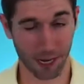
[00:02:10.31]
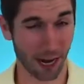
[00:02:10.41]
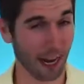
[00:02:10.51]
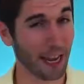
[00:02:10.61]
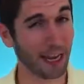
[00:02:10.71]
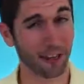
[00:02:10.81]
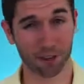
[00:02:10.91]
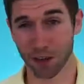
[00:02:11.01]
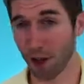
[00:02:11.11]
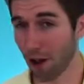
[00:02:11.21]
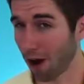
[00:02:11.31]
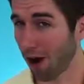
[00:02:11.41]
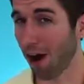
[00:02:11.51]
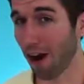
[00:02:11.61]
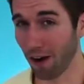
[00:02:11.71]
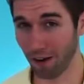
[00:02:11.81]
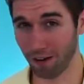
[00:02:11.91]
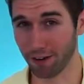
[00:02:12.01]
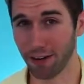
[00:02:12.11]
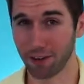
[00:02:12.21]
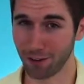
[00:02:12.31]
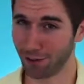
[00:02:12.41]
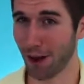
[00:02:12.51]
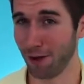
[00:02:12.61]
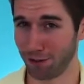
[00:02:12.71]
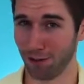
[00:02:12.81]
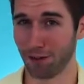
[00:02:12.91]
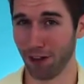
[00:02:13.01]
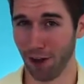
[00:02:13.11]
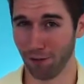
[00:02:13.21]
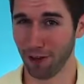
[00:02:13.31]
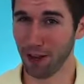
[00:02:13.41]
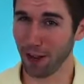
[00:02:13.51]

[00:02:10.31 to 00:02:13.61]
Okay, it is hard to challenge yourself.